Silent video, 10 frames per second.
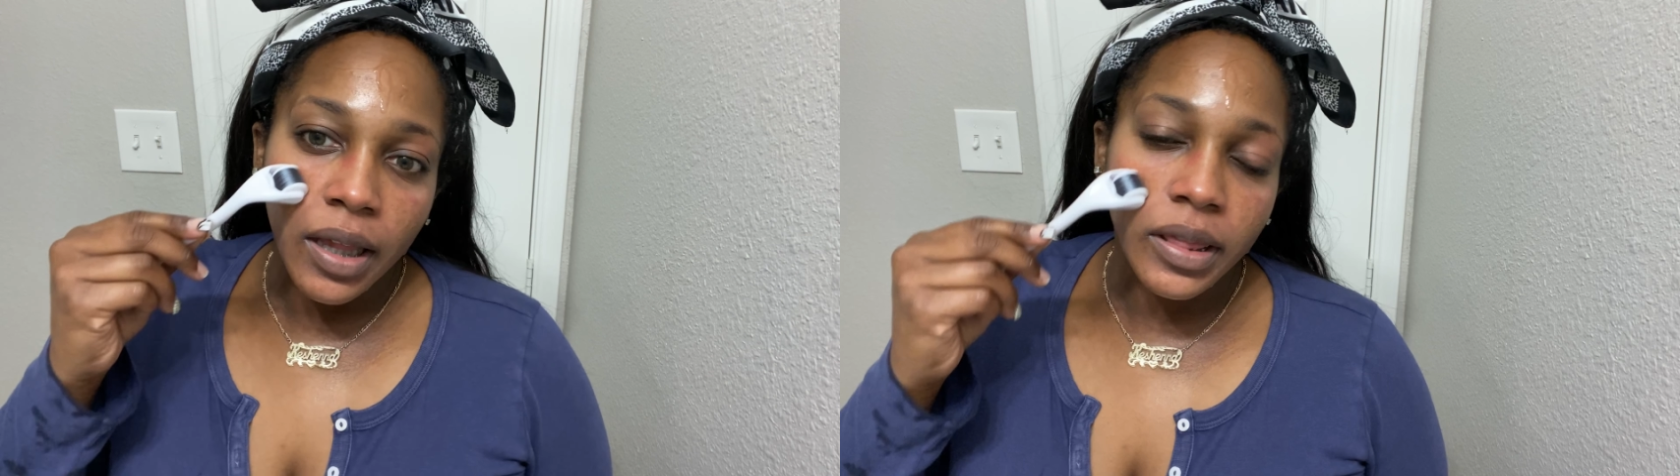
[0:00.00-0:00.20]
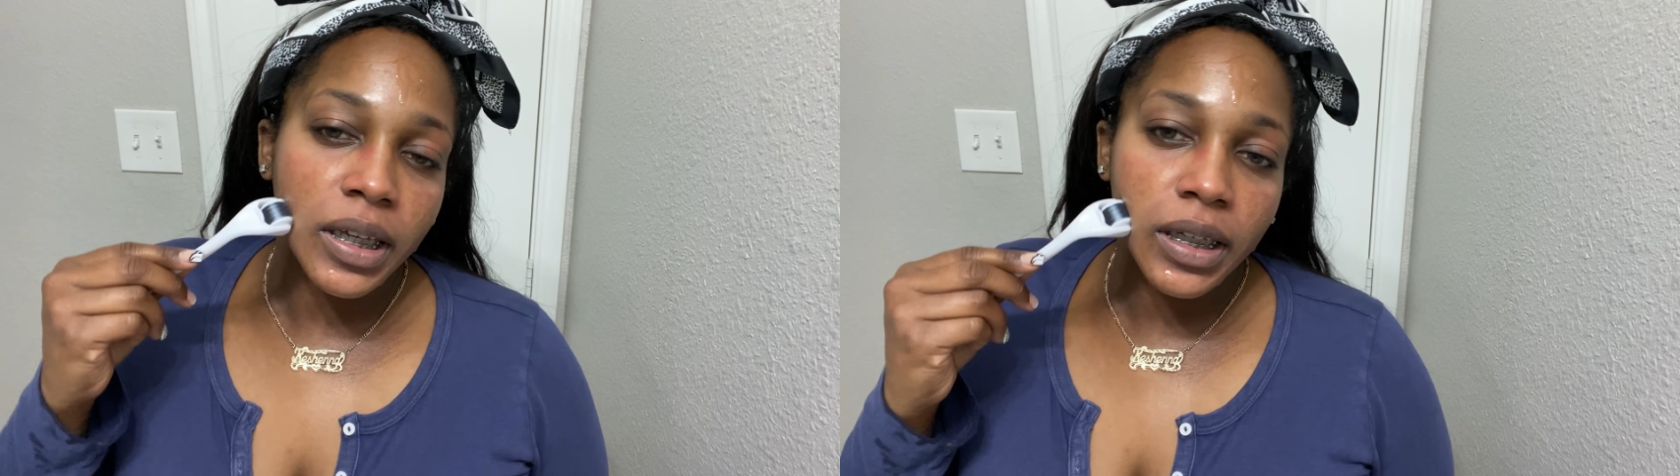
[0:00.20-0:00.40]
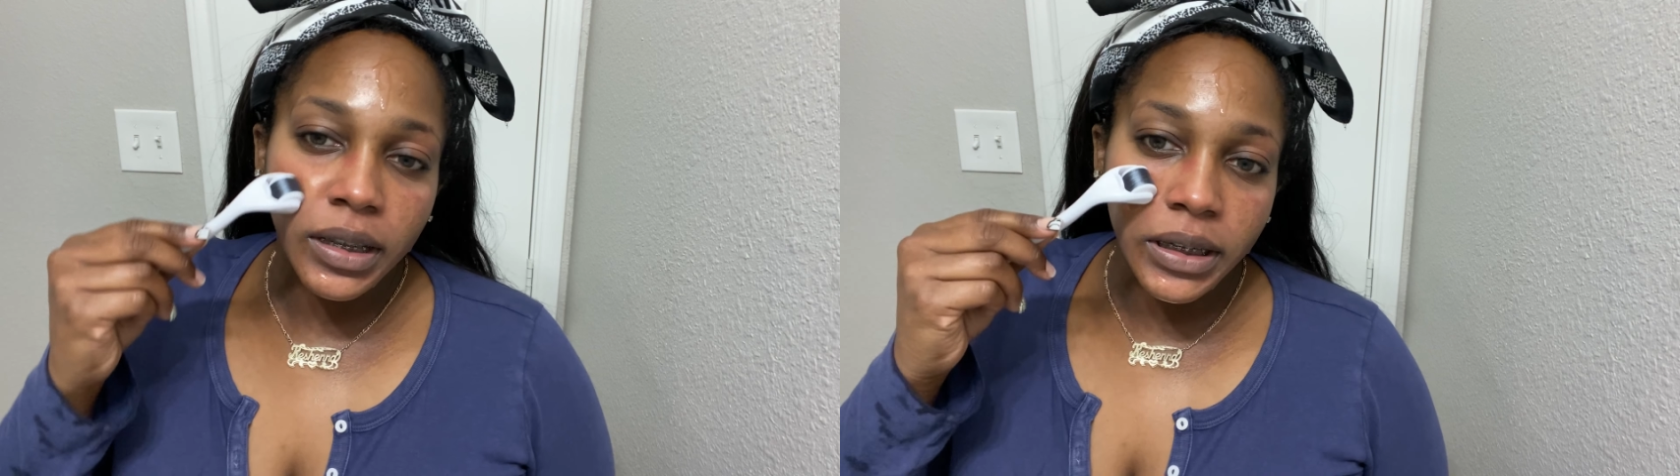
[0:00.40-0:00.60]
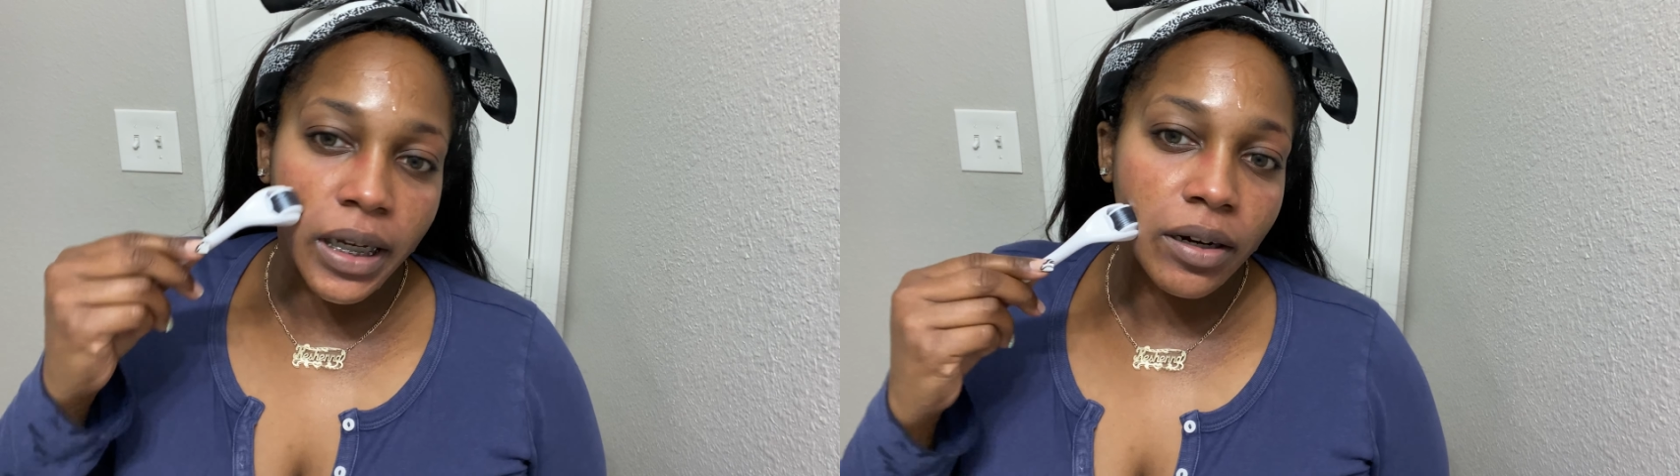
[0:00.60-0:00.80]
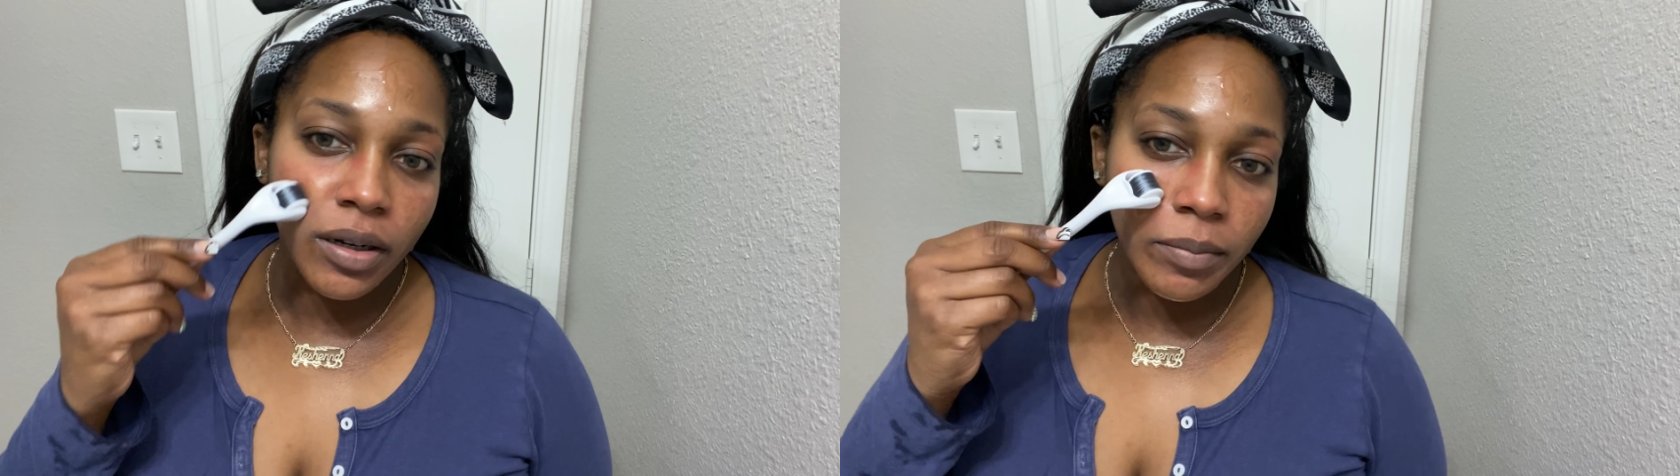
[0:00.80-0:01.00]
The
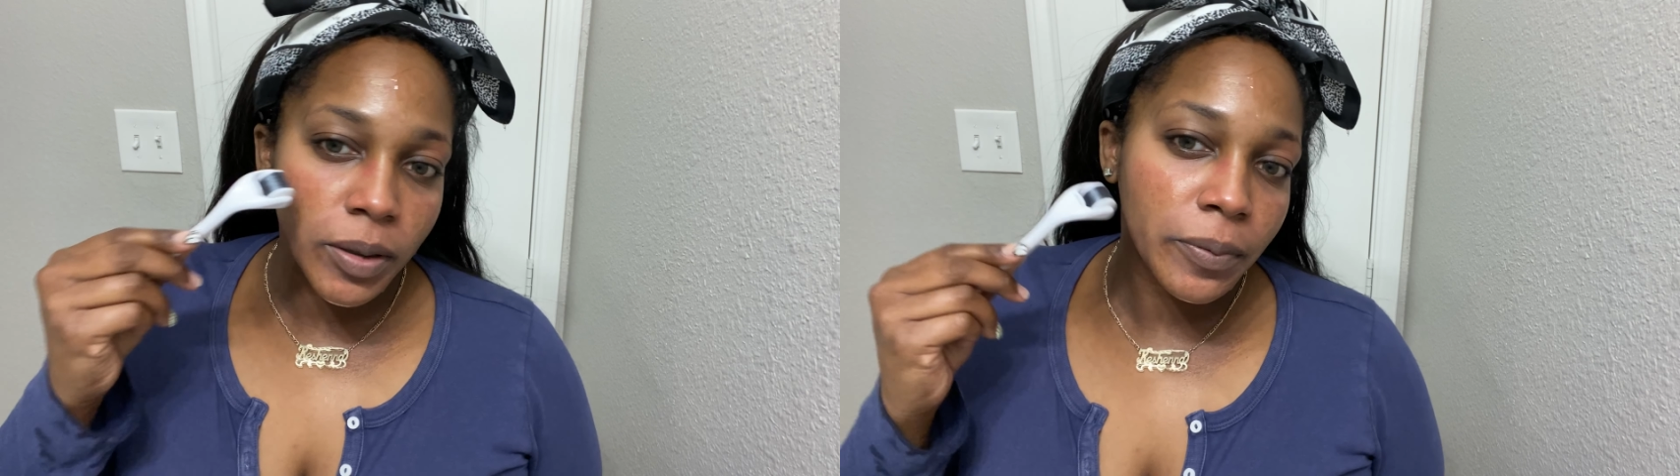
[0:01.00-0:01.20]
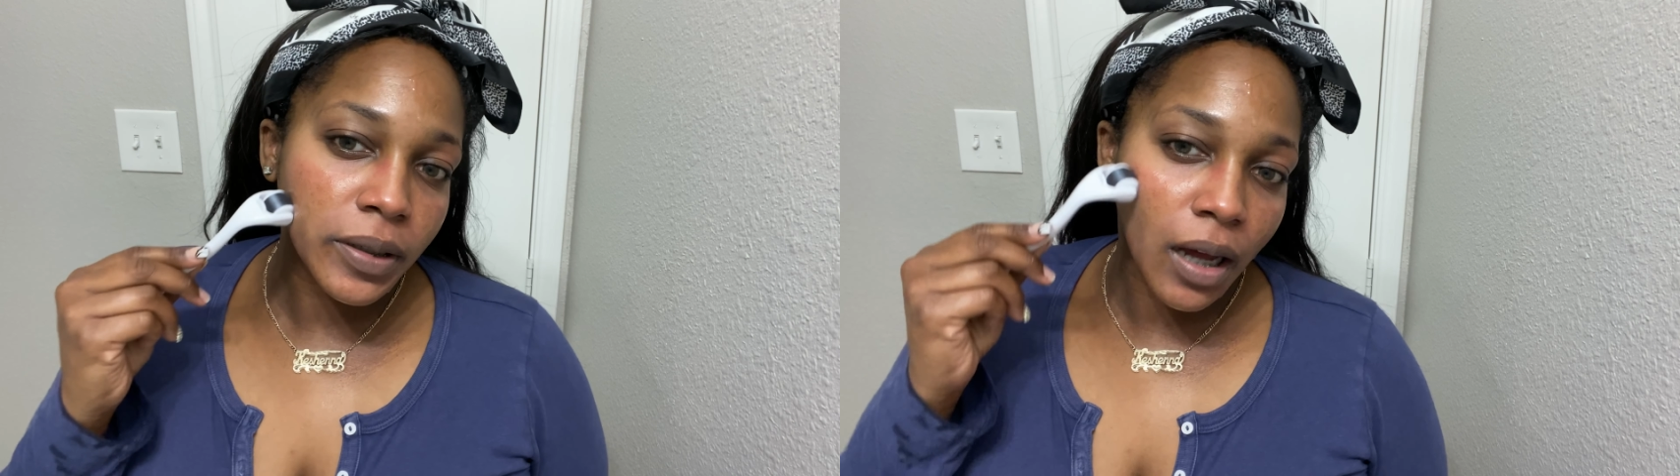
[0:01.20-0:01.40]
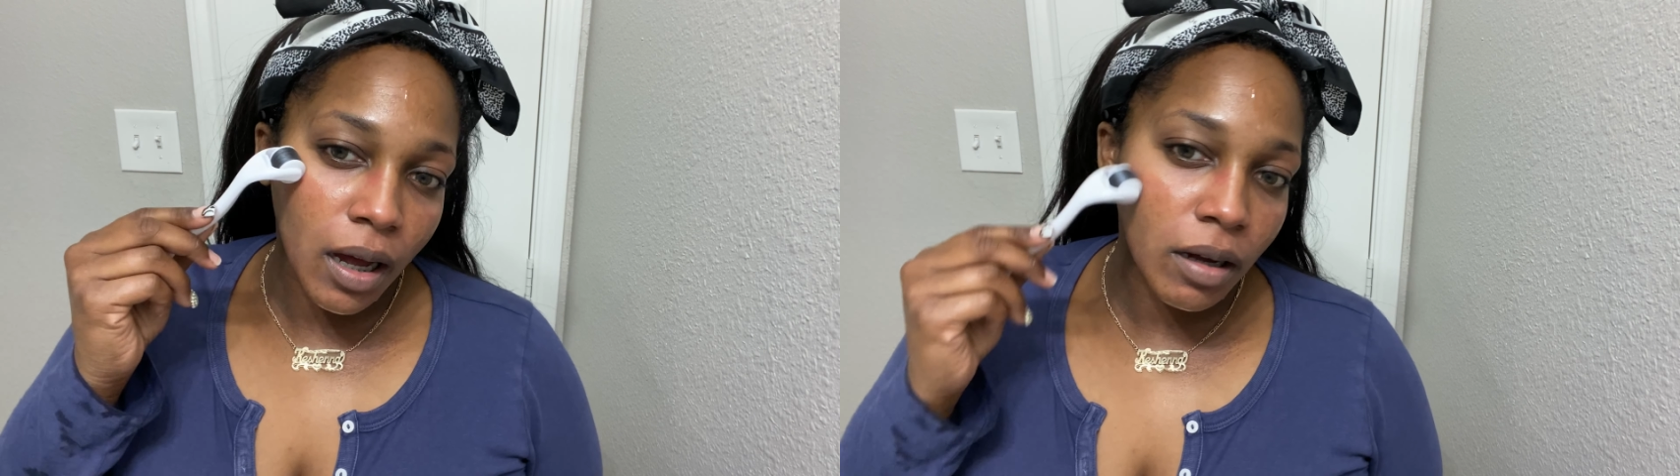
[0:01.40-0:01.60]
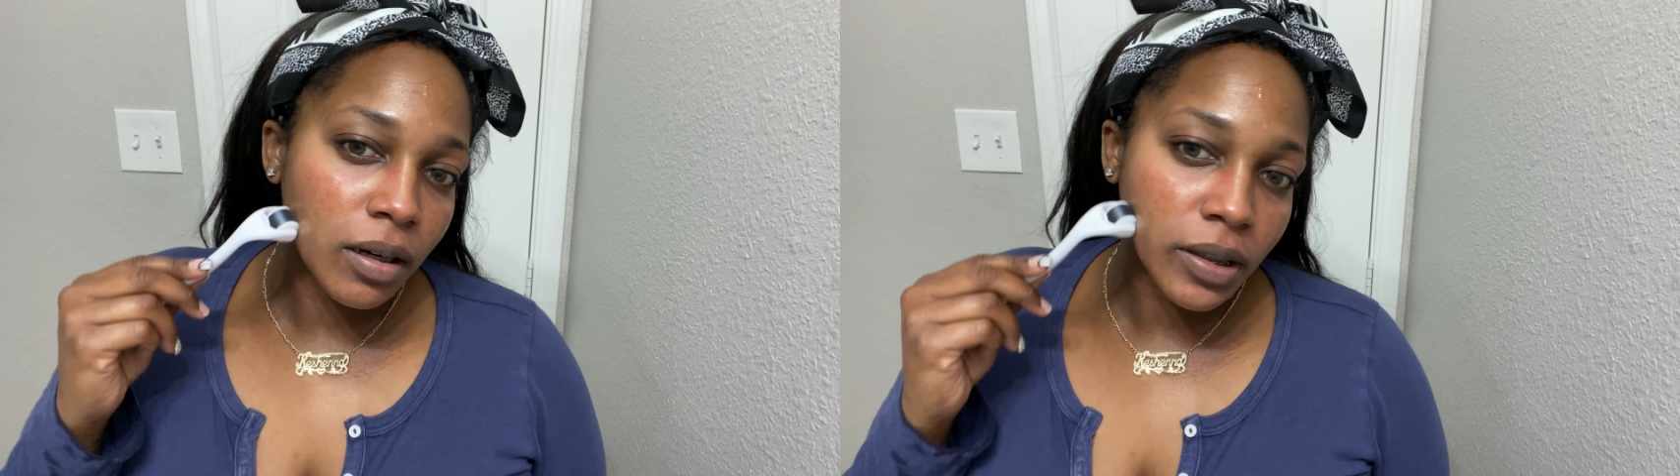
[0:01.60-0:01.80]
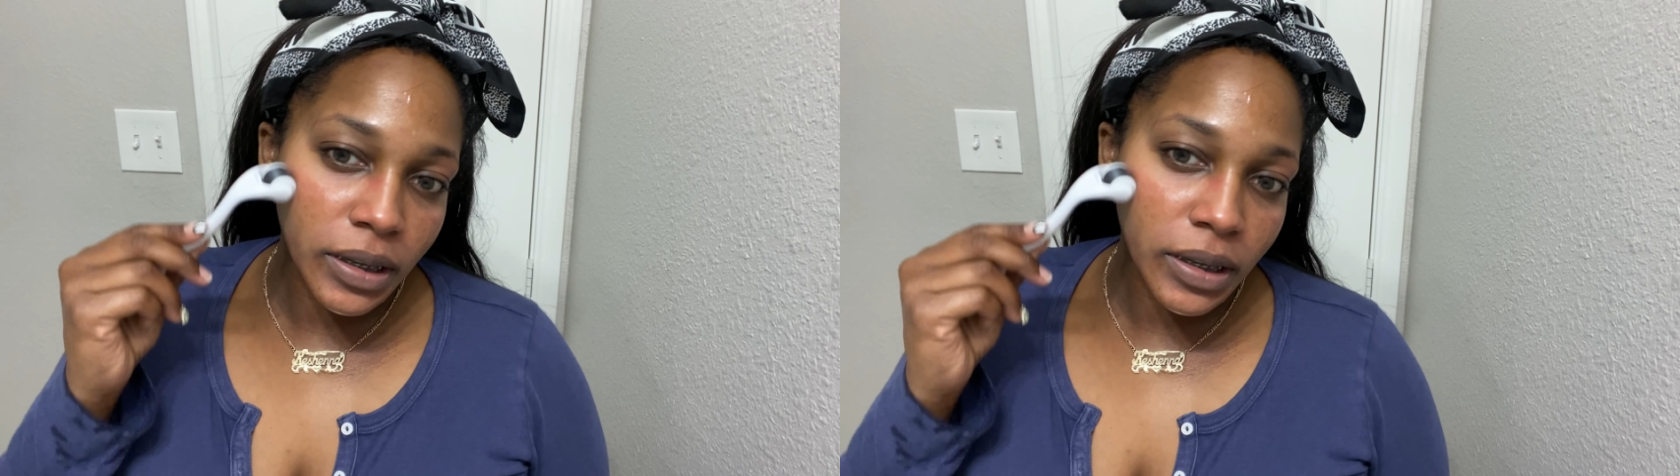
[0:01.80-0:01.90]
serum you put on